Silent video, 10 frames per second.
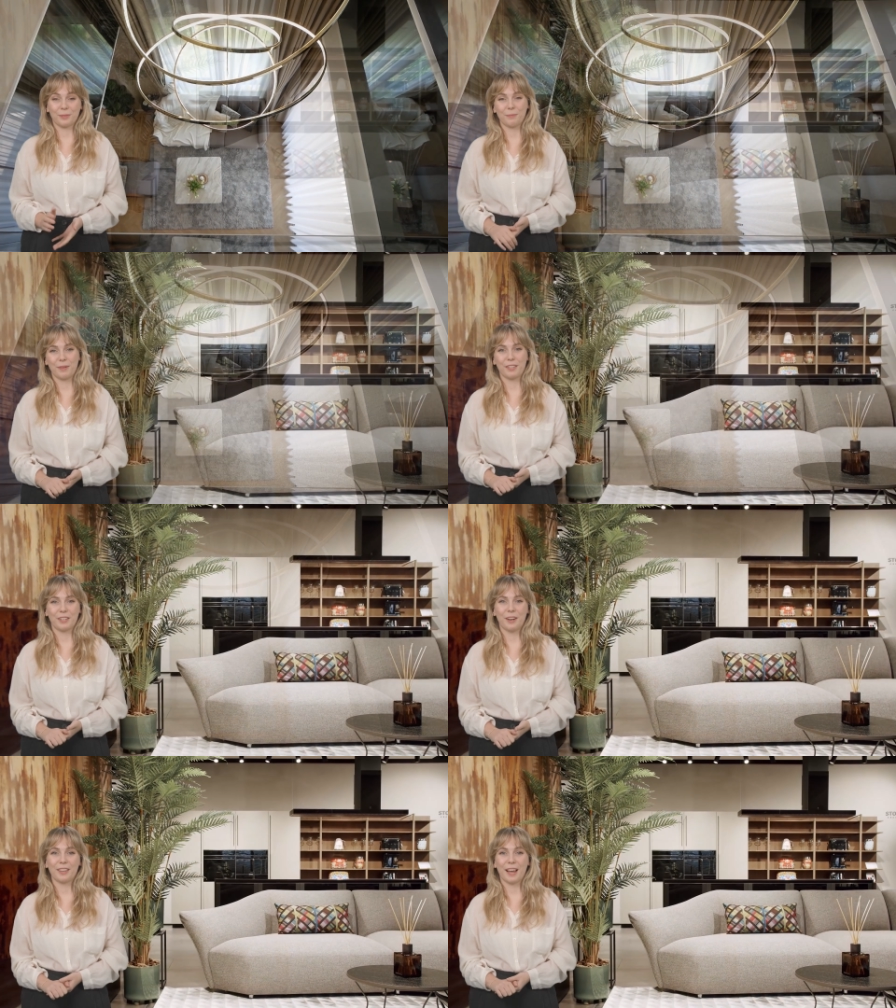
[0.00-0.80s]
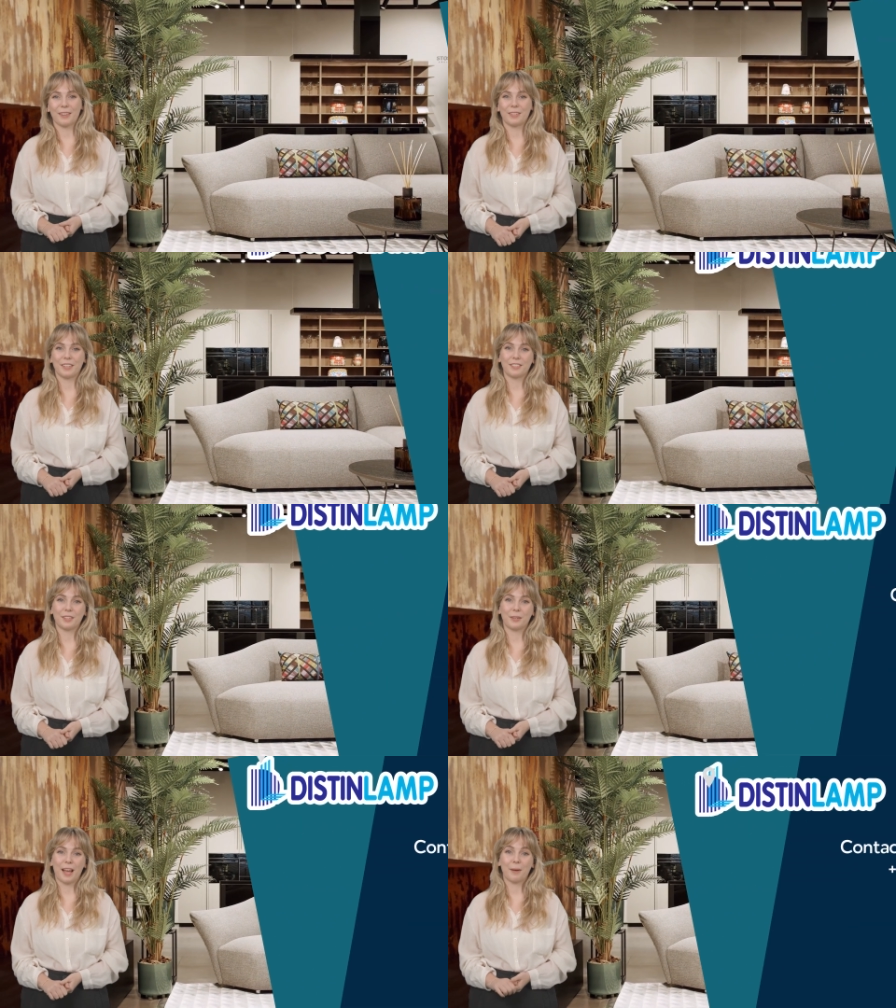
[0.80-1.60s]
visit us at
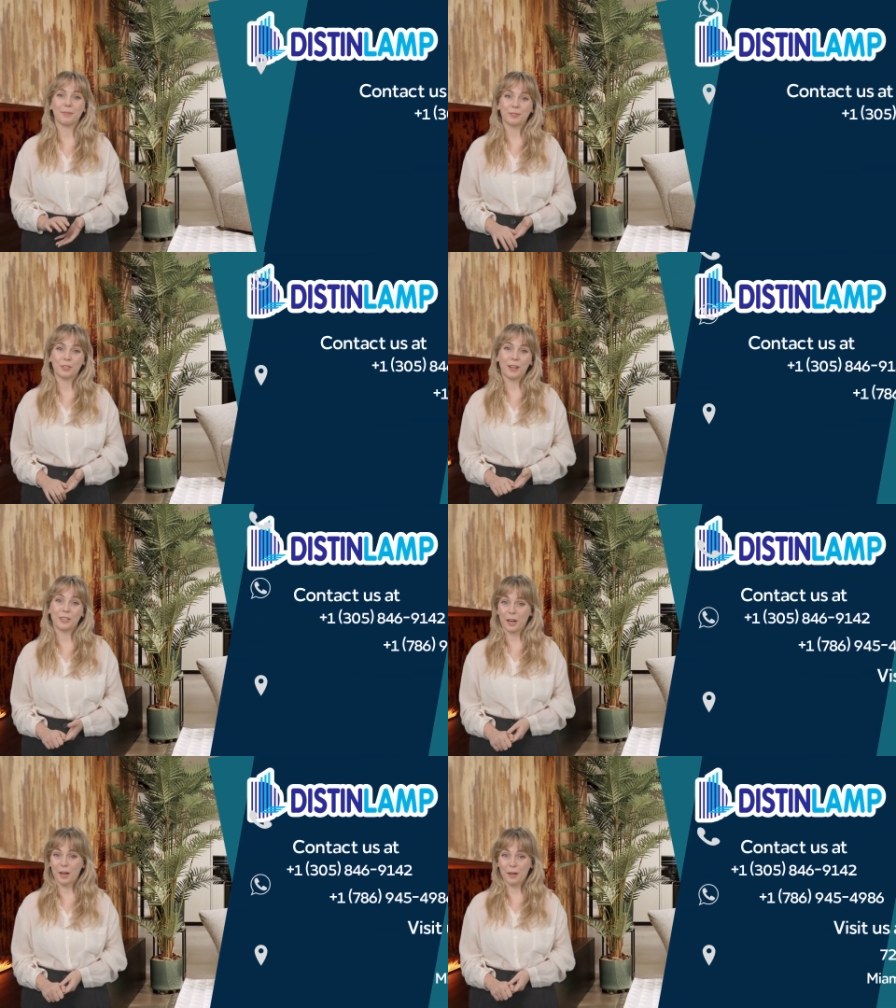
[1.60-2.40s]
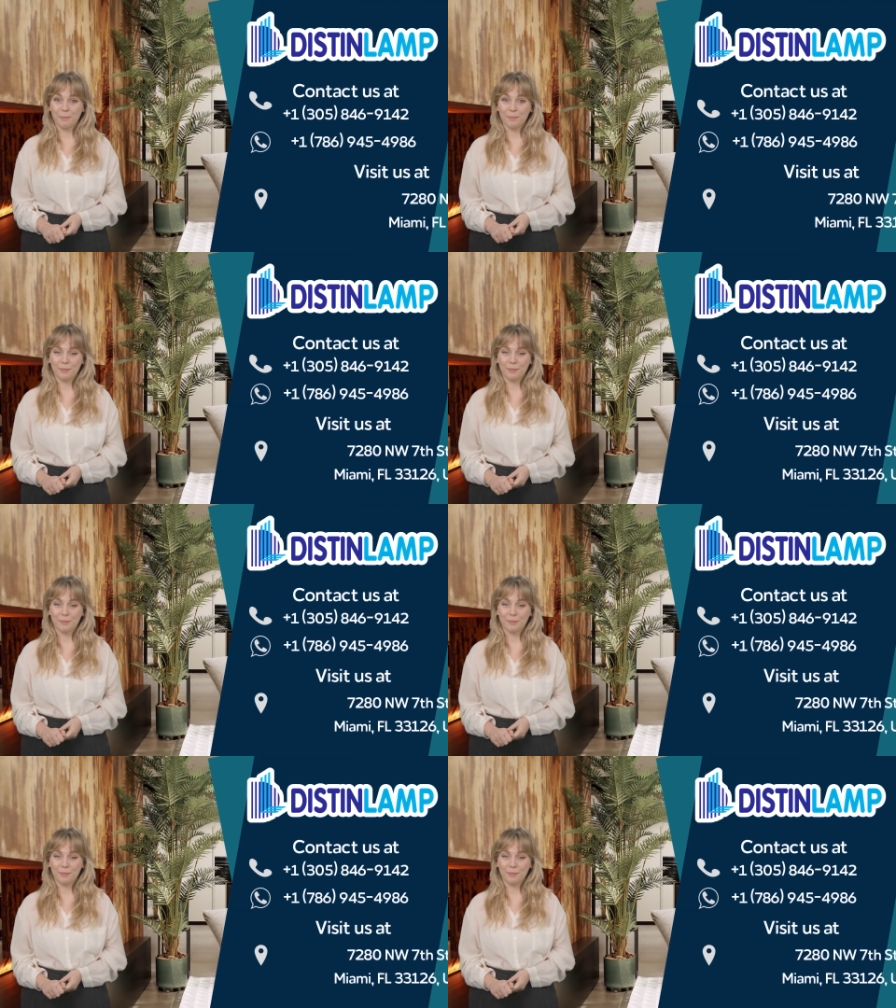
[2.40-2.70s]
distinlamp.com.